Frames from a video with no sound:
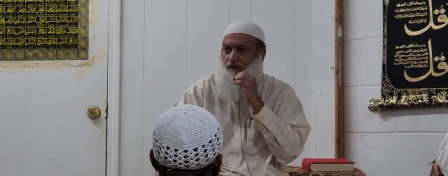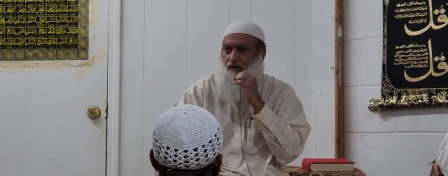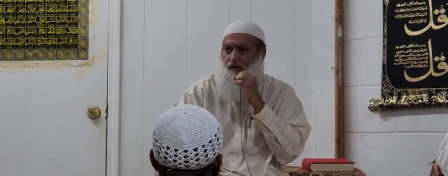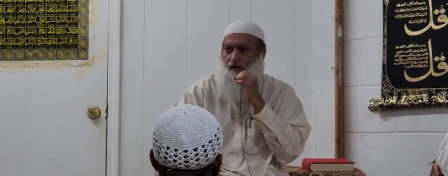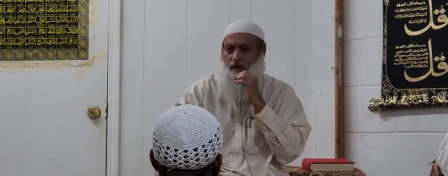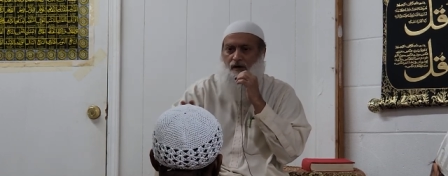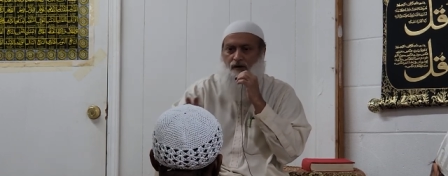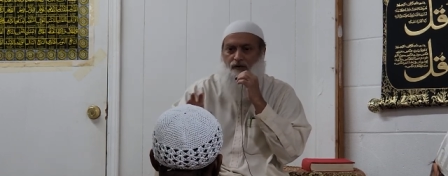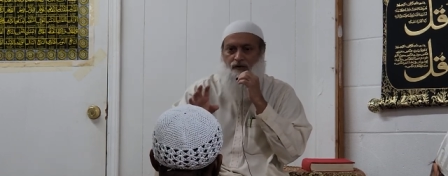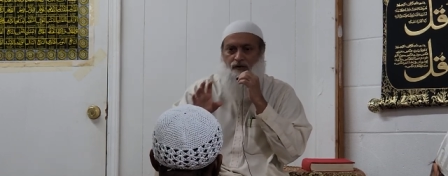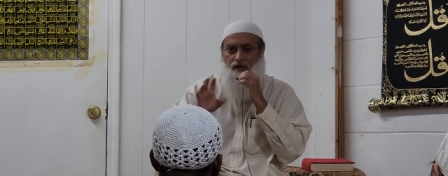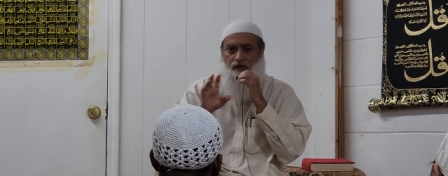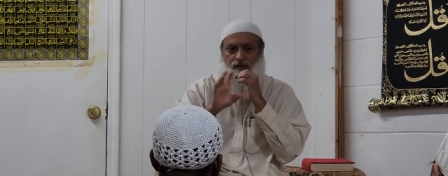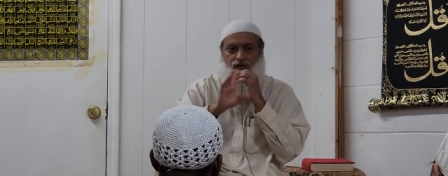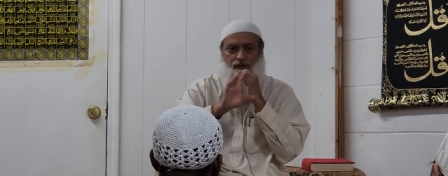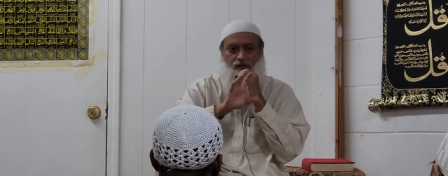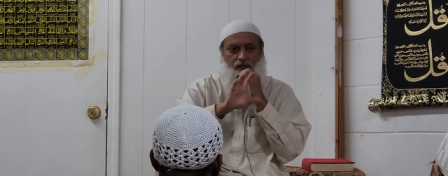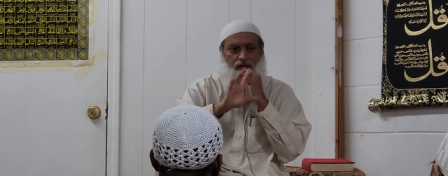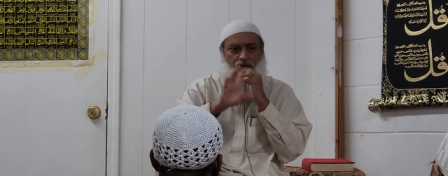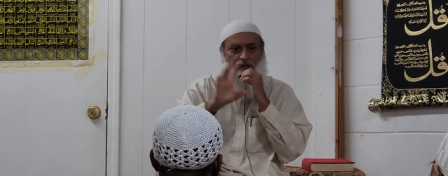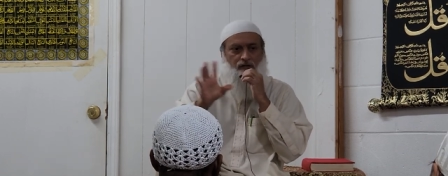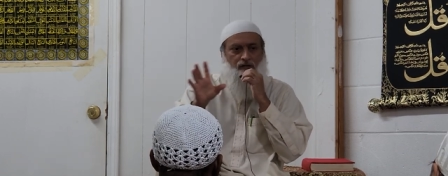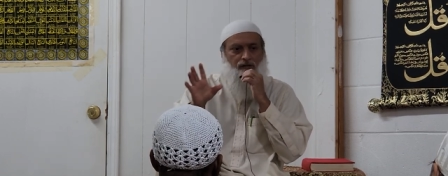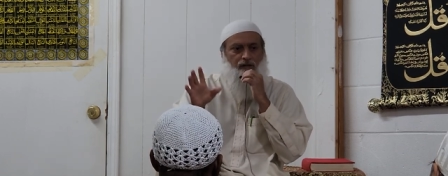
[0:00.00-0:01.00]
You know, you can
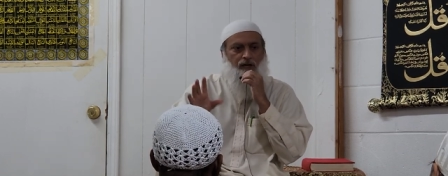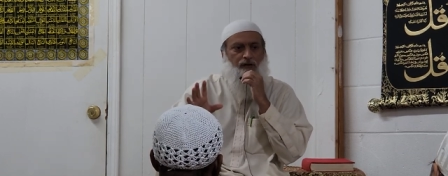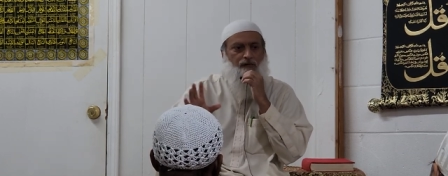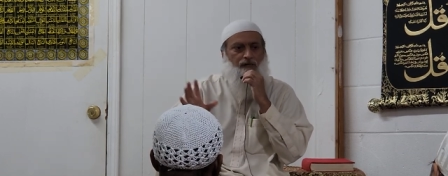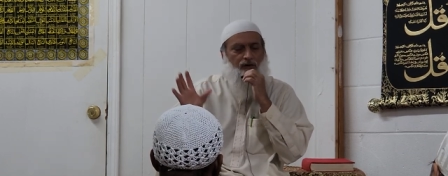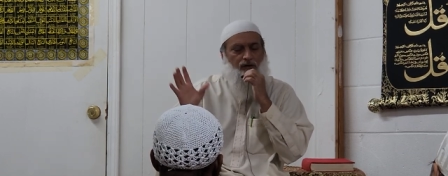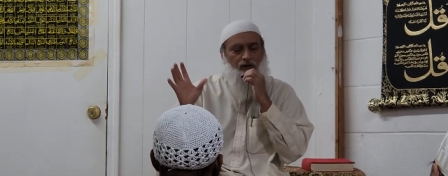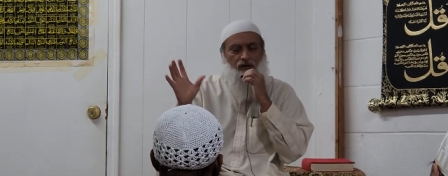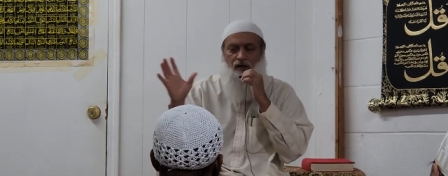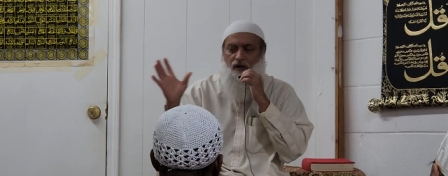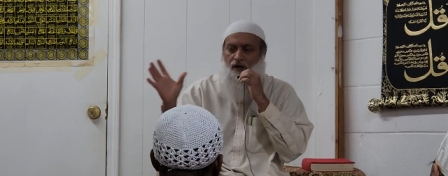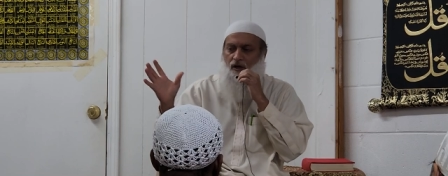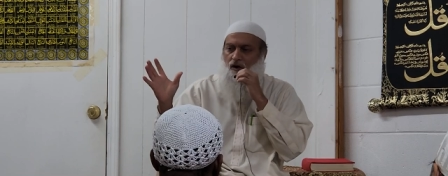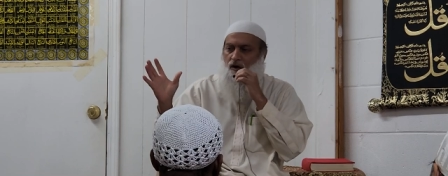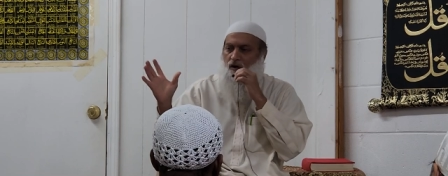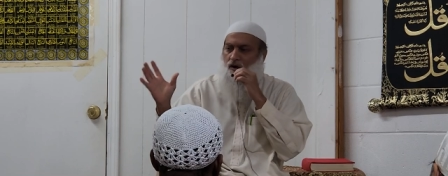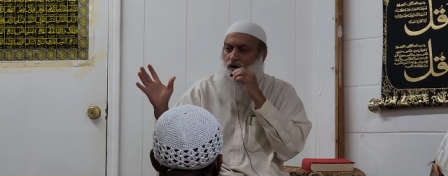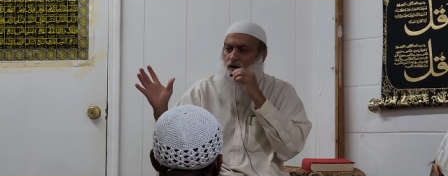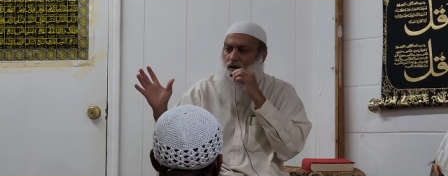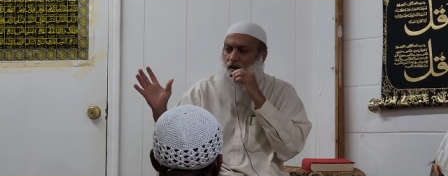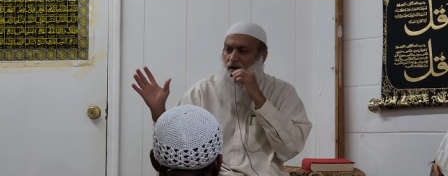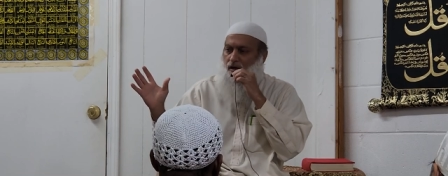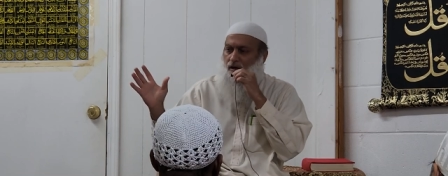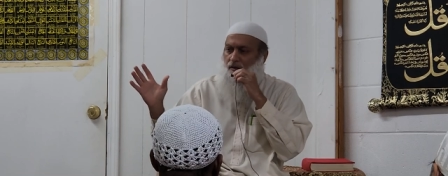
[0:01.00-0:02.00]
see things like when
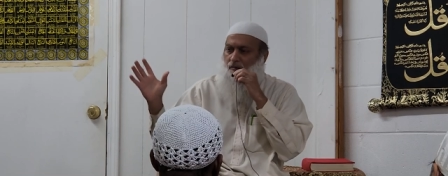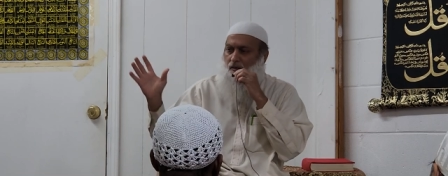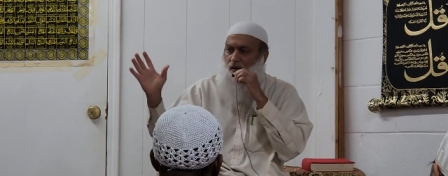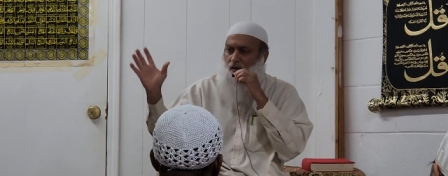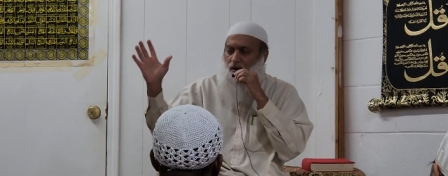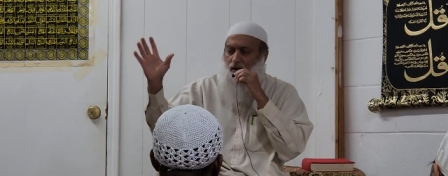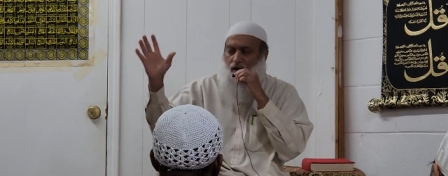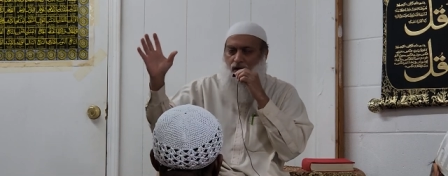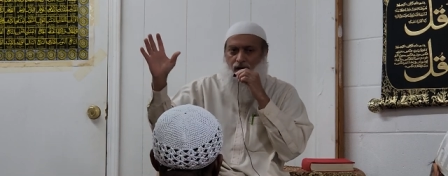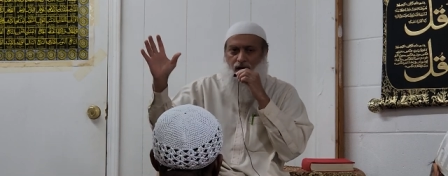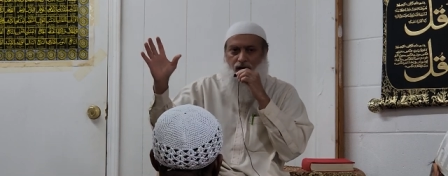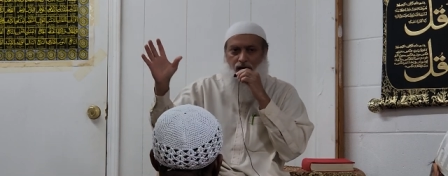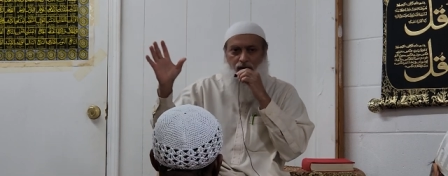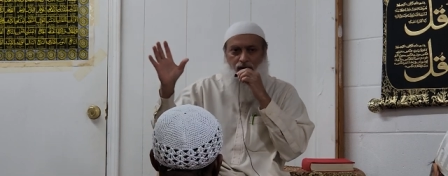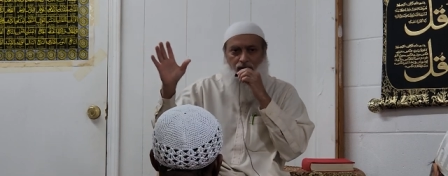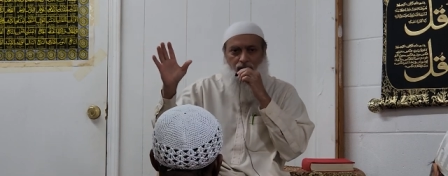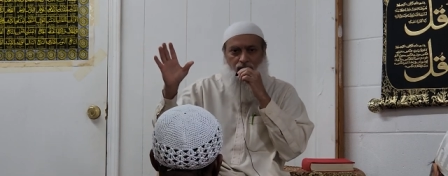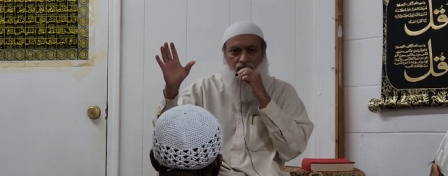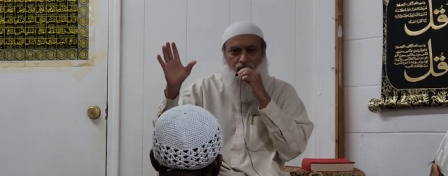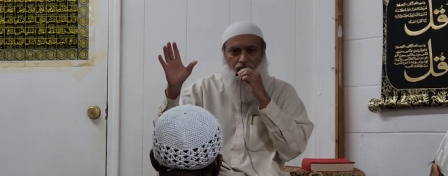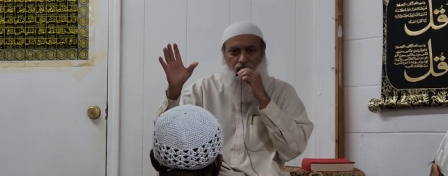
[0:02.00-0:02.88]
early morning,